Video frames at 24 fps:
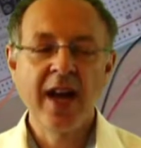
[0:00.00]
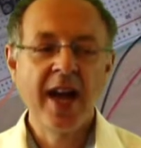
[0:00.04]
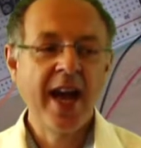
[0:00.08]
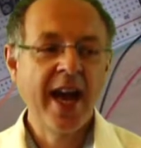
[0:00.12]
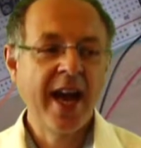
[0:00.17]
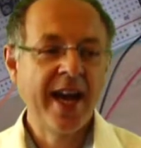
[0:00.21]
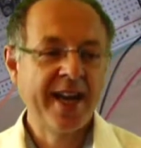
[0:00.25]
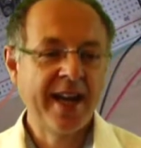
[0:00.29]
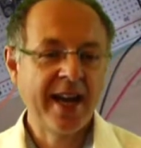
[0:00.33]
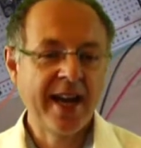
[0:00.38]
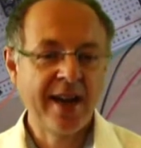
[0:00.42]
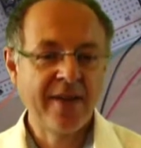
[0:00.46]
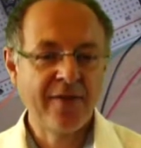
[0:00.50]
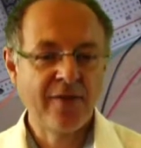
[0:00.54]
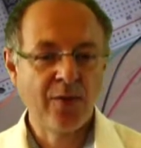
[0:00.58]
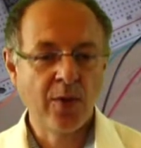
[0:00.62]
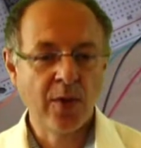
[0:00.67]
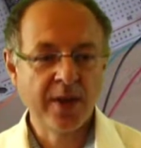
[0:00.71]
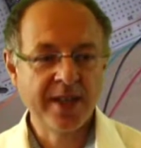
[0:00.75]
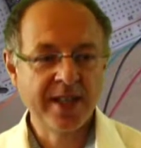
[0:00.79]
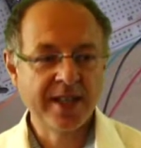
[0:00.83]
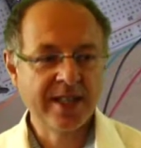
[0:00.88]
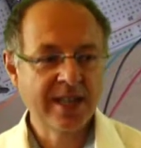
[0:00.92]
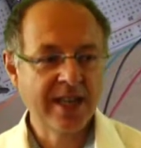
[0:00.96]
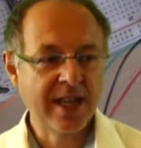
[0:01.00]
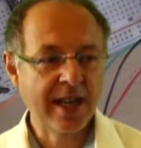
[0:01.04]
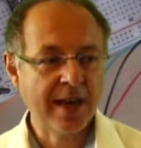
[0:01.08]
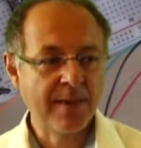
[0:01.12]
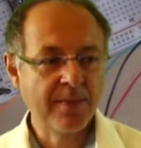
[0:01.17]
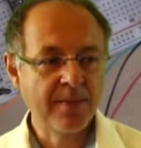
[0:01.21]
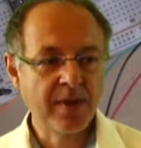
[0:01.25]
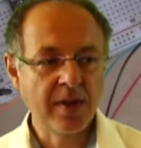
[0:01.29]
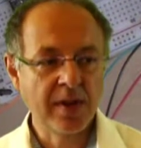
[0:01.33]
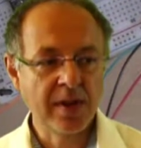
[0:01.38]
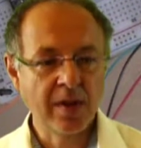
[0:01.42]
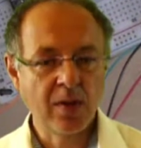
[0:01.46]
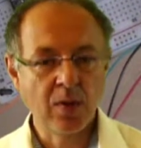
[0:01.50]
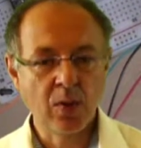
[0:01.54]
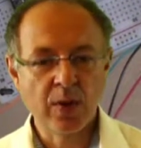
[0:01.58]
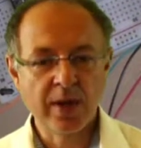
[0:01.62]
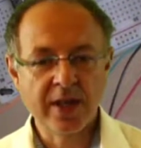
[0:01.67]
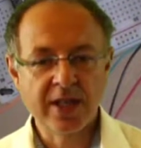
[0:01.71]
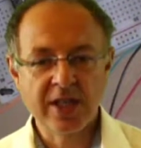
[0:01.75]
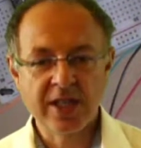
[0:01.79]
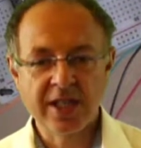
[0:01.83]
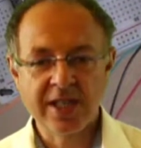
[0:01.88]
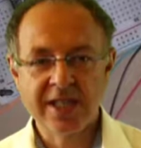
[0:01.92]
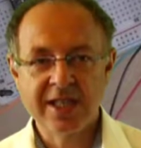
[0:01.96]
And I have one example,
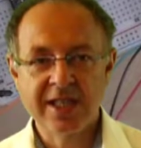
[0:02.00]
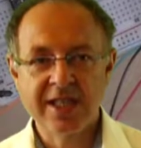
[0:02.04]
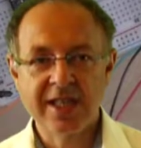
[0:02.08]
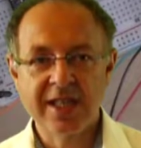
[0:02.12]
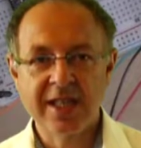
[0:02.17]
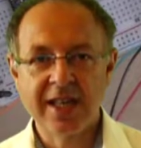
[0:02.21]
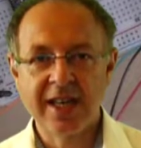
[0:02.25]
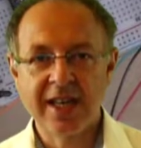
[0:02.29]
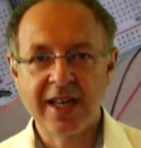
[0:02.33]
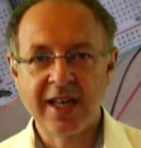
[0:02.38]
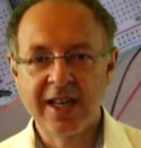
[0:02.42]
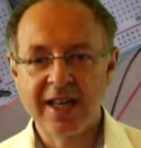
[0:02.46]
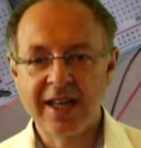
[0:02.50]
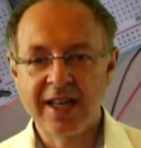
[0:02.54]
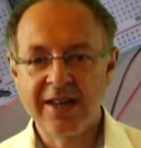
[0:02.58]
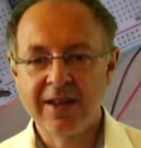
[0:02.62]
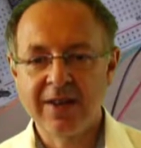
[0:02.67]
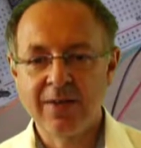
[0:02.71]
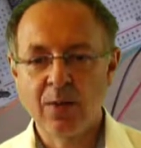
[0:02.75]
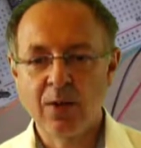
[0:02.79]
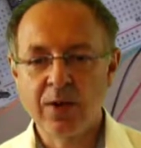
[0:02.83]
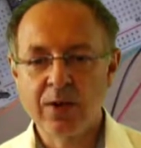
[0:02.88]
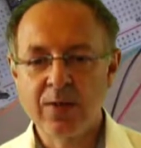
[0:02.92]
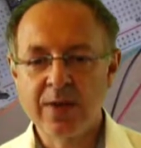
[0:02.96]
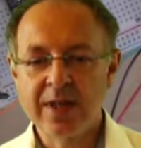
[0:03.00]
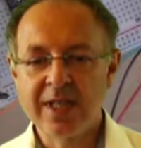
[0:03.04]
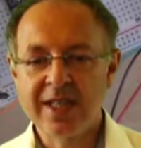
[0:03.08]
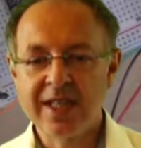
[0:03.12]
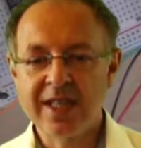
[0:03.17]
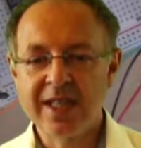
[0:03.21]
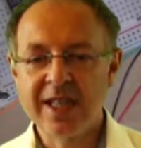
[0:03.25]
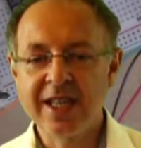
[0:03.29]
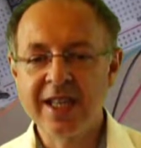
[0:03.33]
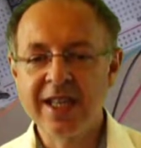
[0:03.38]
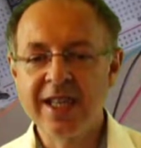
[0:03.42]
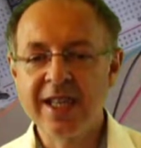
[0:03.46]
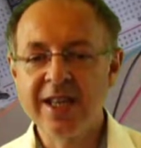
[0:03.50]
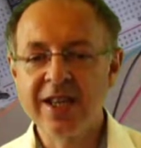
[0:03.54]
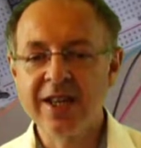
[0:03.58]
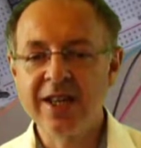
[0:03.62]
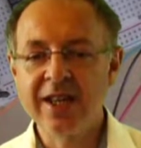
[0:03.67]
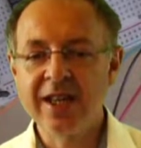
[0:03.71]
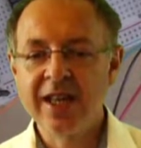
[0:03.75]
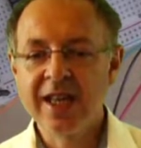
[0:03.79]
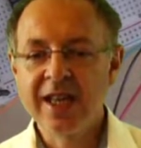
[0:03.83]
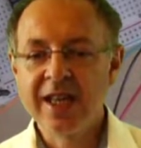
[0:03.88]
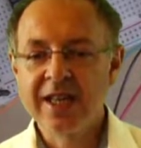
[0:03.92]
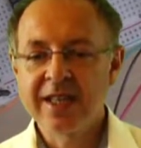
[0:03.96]
which is what we see here.
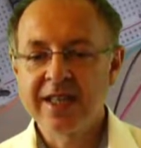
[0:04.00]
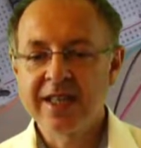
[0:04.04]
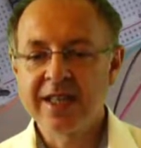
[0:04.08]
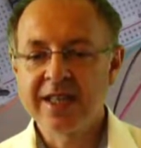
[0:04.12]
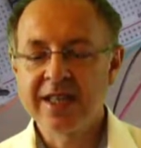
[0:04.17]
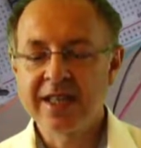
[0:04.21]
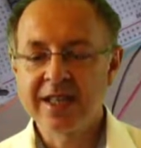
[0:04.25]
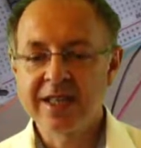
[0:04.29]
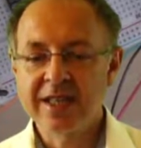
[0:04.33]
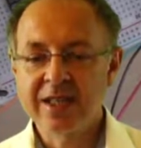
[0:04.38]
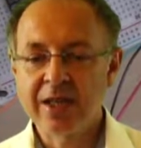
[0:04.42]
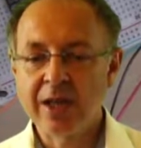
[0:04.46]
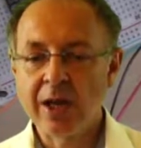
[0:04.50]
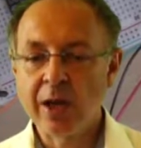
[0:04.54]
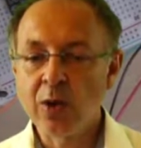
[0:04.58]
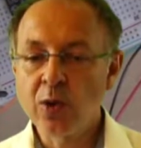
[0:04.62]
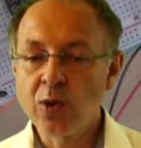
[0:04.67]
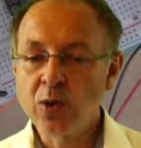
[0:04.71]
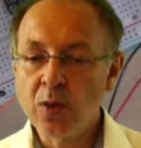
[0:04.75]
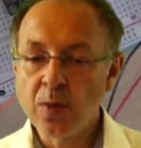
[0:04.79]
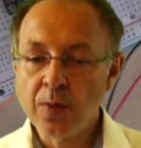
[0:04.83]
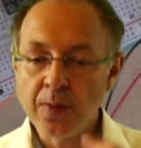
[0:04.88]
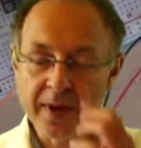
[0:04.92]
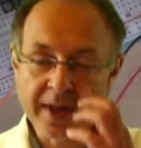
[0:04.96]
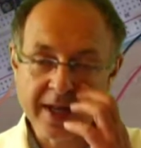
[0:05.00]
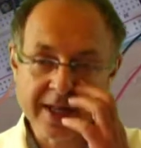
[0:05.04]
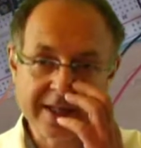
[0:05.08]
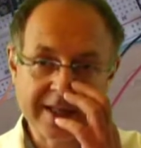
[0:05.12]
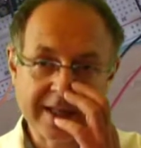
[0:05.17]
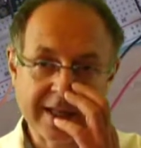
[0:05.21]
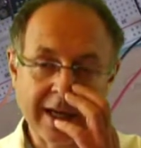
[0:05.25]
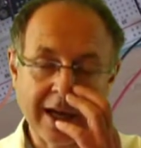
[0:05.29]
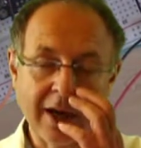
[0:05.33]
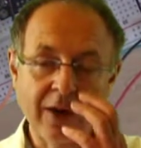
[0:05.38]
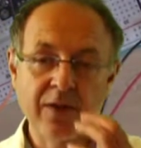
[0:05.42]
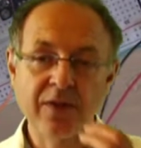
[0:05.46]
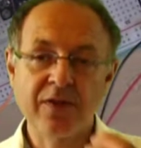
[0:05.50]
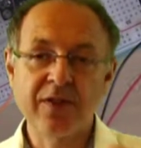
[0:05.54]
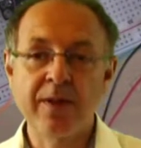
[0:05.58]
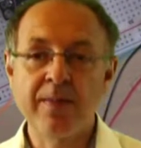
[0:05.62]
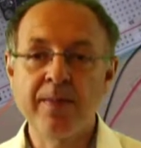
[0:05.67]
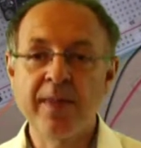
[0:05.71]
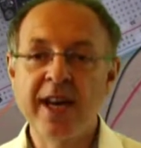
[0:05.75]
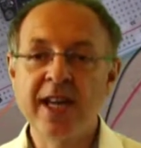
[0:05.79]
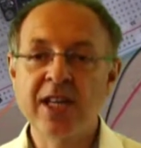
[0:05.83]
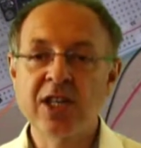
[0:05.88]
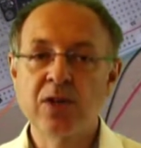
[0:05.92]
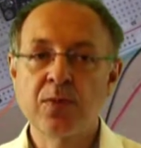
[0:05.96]
This is the loop. It's out of the
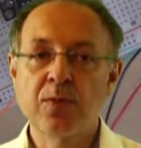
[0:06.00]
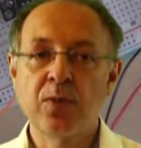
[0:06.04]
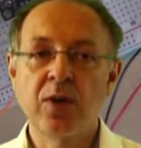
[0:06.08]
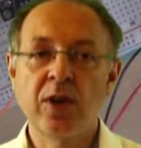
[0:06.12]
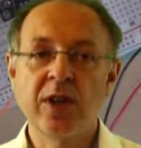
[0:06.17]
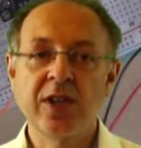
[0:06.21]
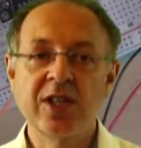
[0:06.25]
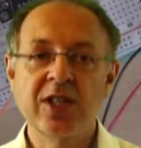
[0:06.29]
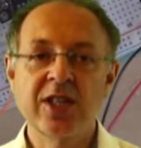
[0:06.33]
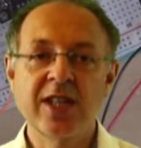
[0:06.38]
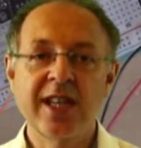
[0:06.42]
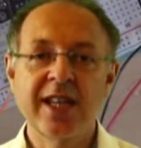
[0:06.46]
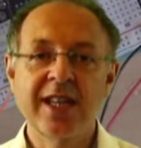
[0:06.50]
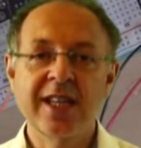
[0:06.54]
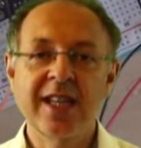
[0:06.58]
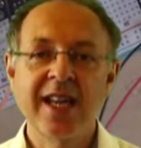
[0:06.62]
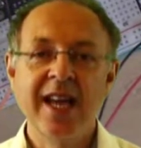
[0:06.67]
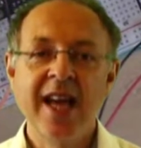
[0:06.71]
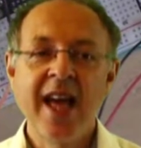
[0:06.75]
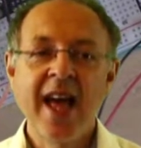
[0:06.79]
Mesh project.